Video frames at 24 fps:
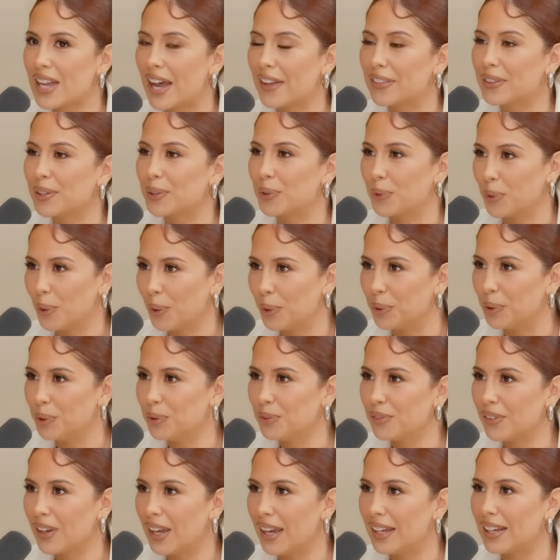at the
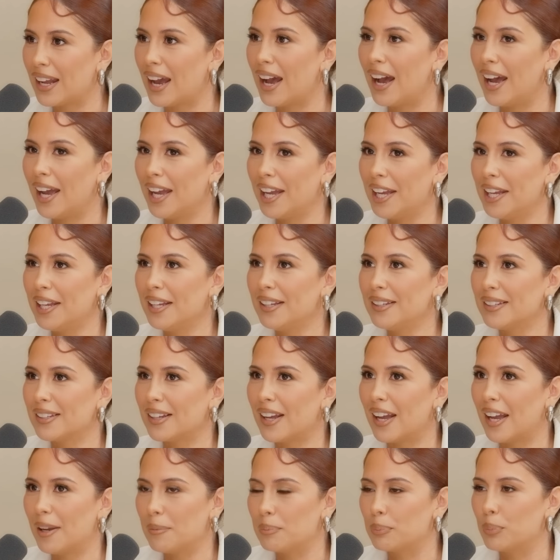Grove. And
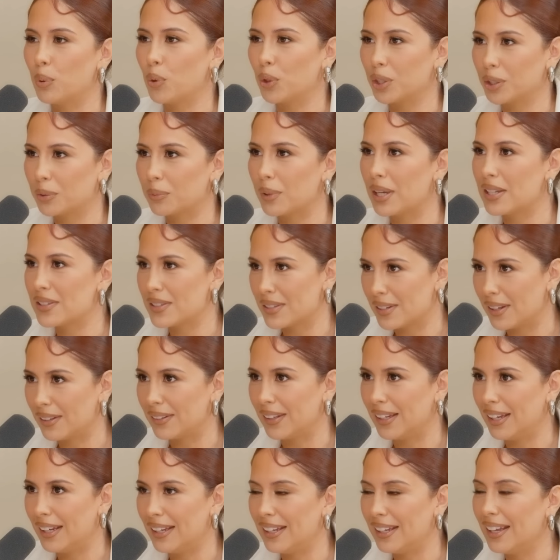I'm born and raised in
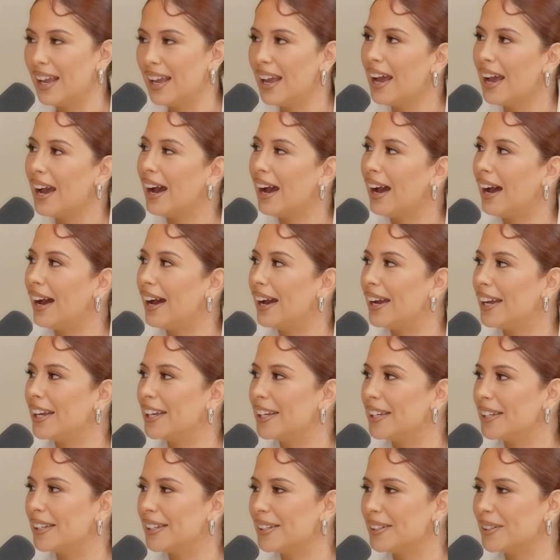LA.
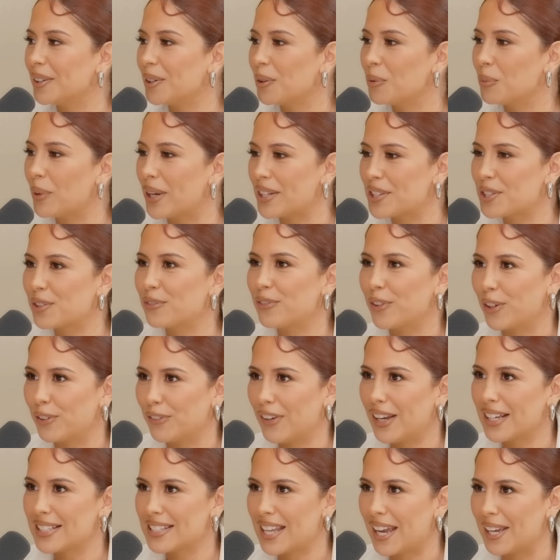I went to
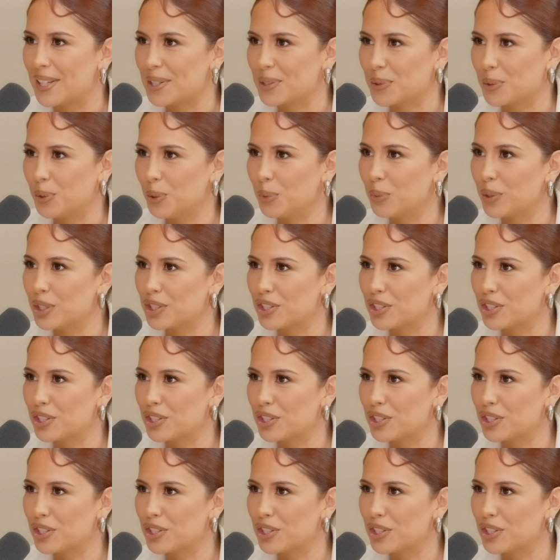Fairfax High School, which